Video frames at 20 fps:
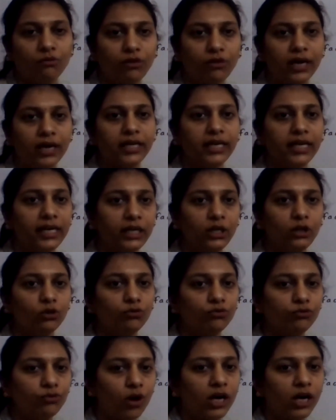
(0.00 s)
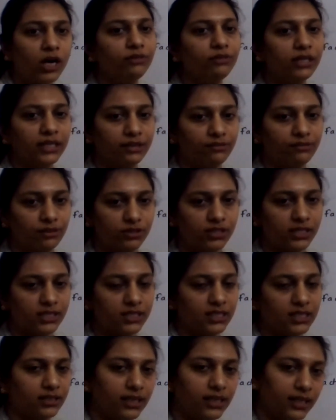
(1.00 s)
1 into what will give you
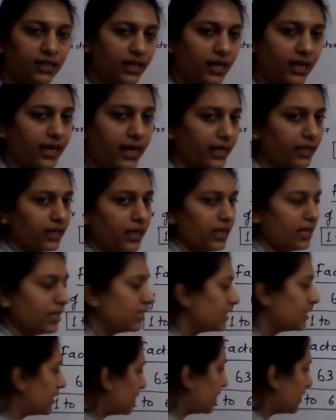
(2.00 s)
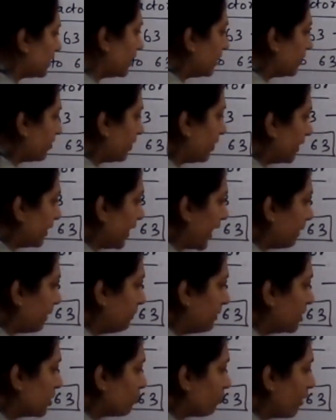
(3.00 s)
63? Correct. 63.
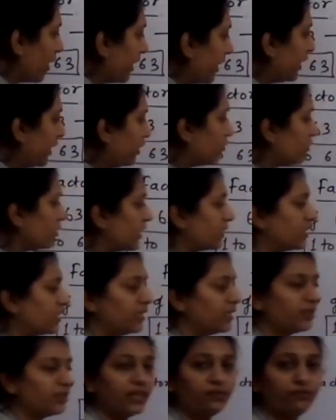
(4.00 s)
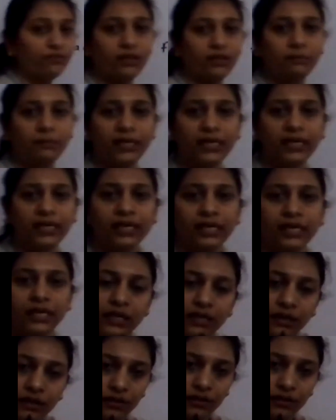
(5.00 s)
That means 1 into 63 will be